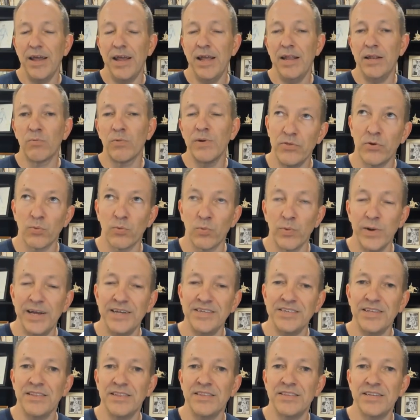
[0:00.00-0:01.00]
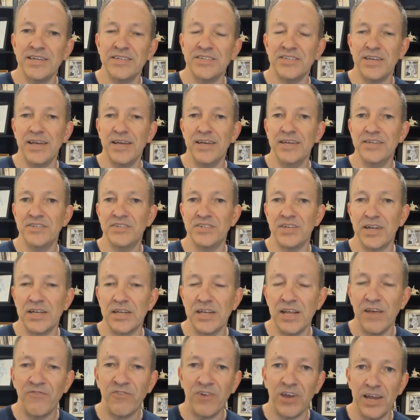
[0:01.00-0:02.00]
And the reason this is
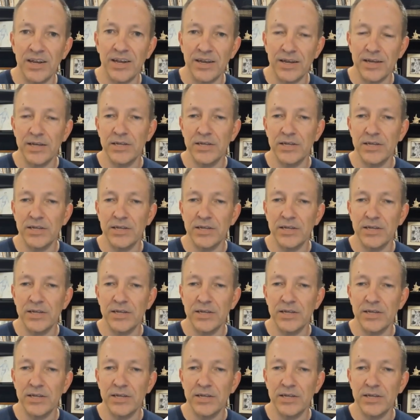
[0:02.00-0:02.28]
significant